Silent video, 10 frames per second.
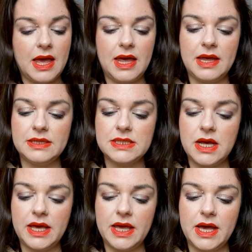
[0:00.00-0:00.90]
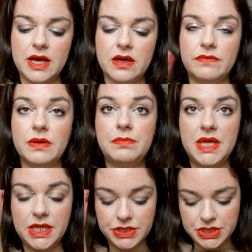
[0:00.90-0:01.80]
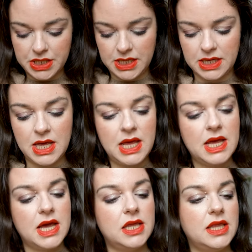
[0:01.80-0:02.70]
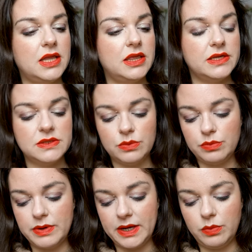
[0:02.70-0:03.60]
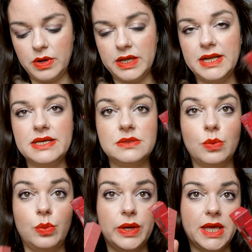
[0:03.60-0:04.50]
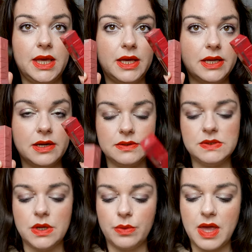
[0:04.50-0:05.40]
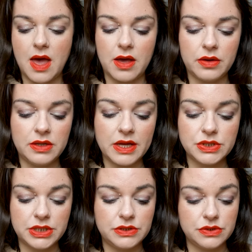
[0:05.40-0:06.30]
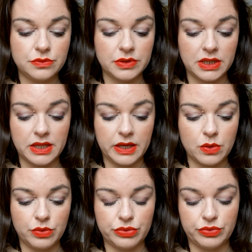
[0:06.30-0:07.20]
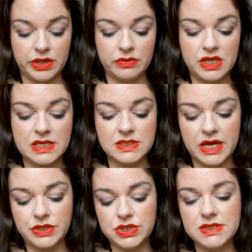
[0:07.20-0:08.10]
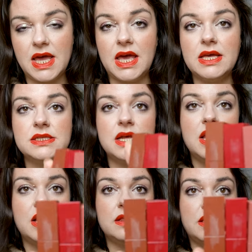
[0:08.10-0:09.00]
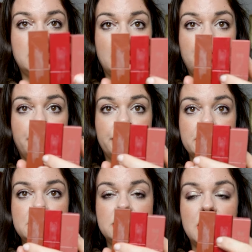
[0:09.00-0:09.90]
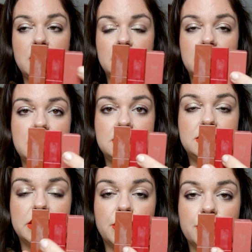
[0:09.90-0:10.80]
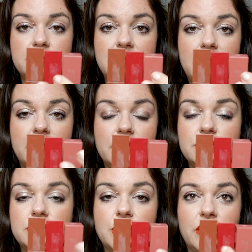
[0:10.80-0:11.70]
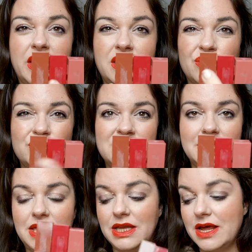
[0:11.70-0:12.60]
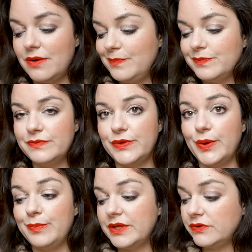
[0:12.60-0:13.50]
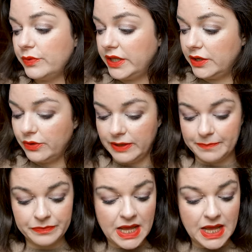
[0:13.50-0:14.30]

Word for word: and I have peachy and then this red one is wicked. So yeah, I actually do really like all three of these. I just hate that they put these stickers here. So like they're all sticky now. So that's really annoying.